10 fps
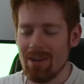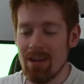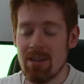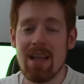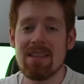
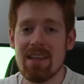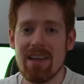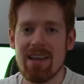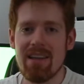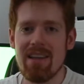
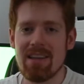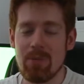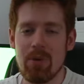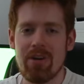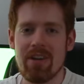Classic
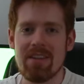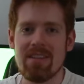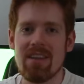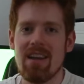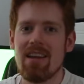
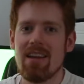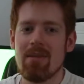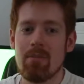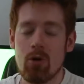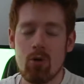experience,
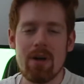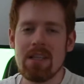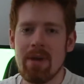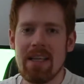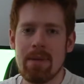
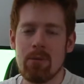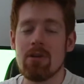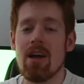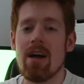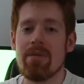always makes people
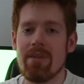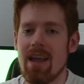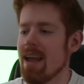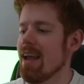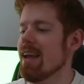laugh,
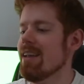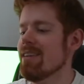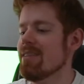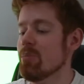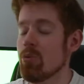and
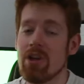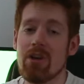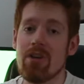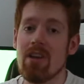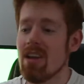pretty
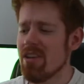good.